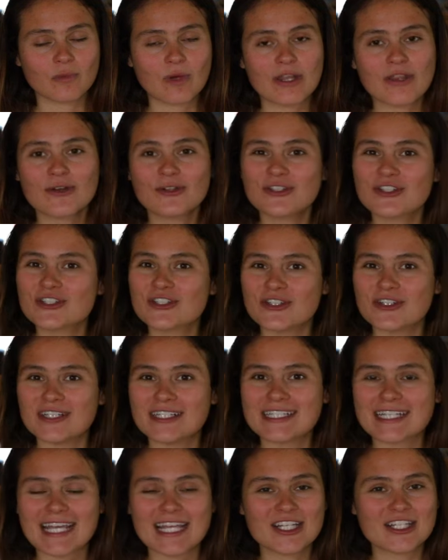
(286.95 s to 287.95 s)
While the older
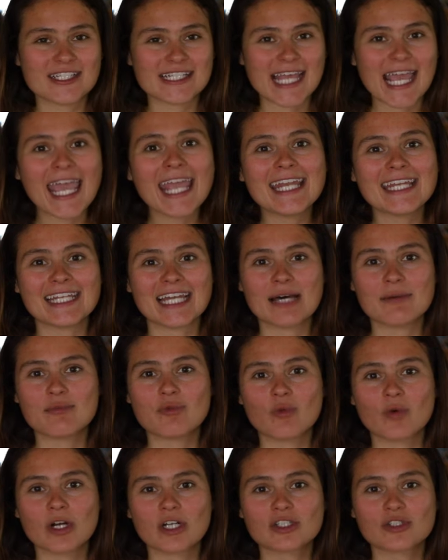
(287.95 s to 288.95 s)
students ages 8 and
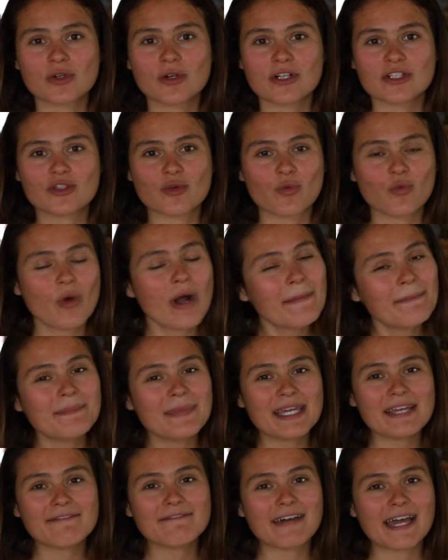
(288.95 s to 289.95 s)
up work towards one
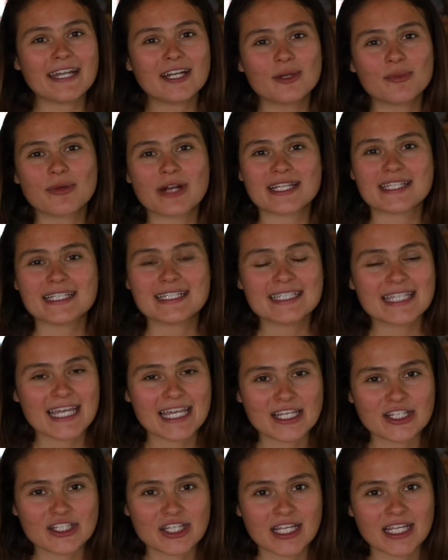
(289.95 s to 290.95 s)
big final
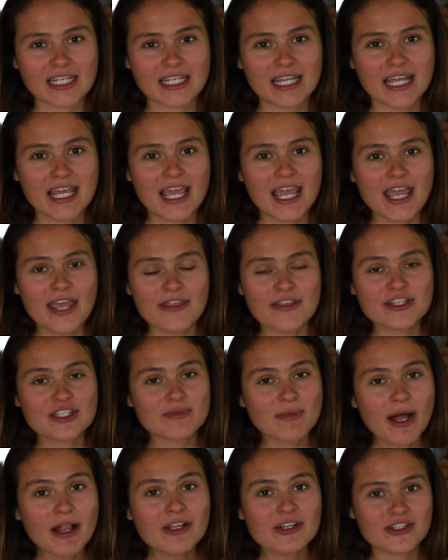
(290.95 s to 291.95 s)
presentation, the
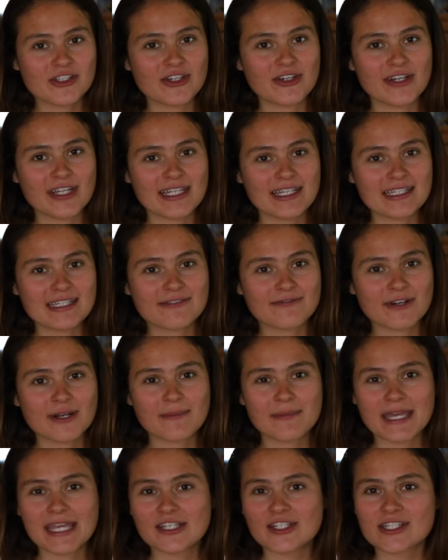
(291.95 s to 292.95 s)
smaller students
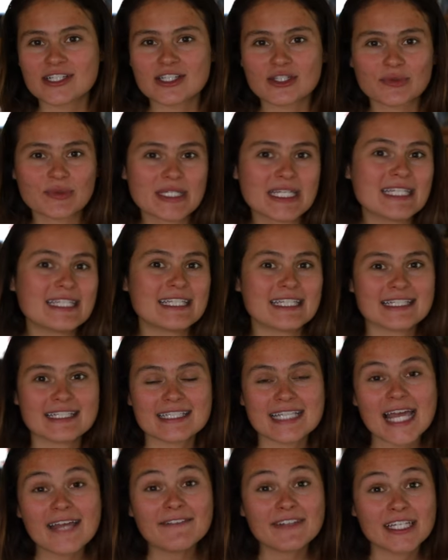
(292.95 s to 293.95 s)
from ages 3 to
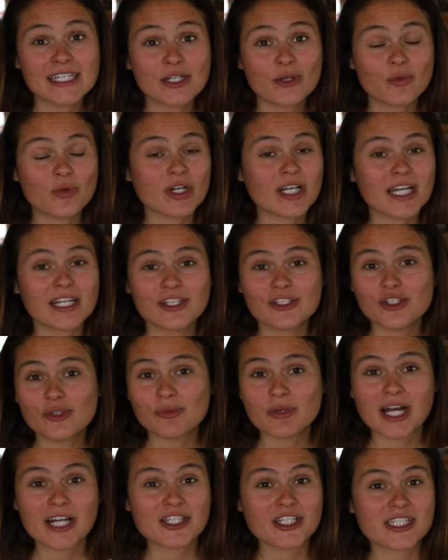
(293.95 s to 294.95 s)
7 work on a new
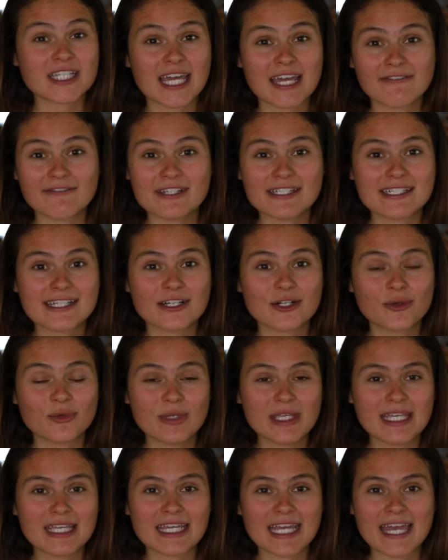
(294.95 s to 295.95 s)
project every single
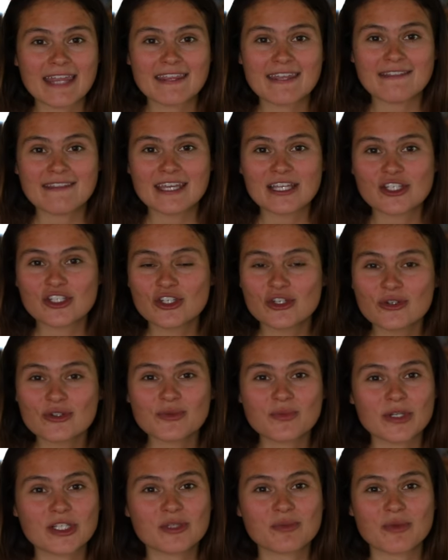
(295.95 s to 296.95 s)
week, and then they
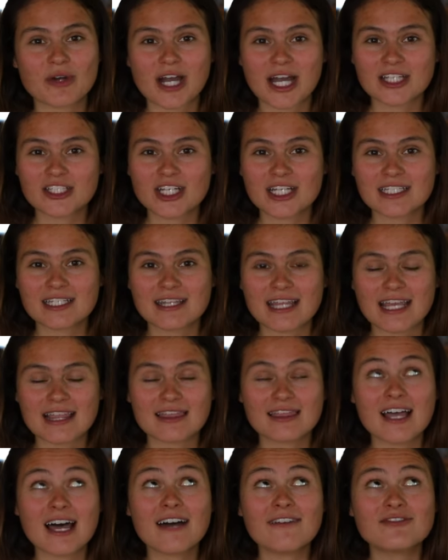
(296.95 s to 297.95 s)
choose which project they
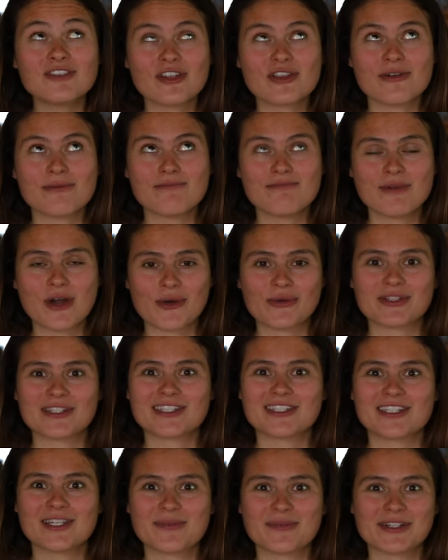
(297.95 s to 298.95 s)
loved the
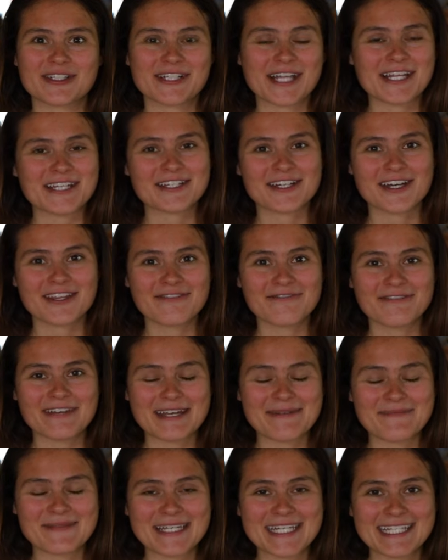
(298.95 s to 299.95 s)
most to present to all the
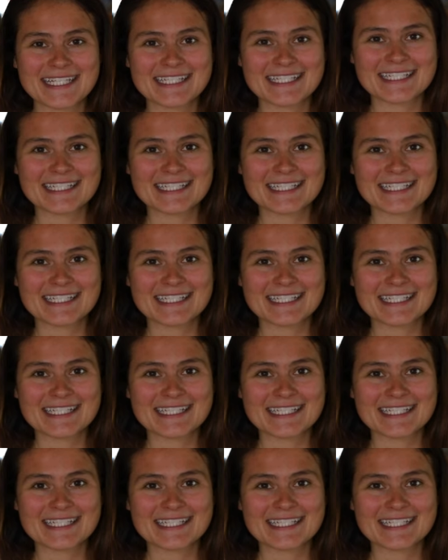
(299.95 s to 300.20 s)
families.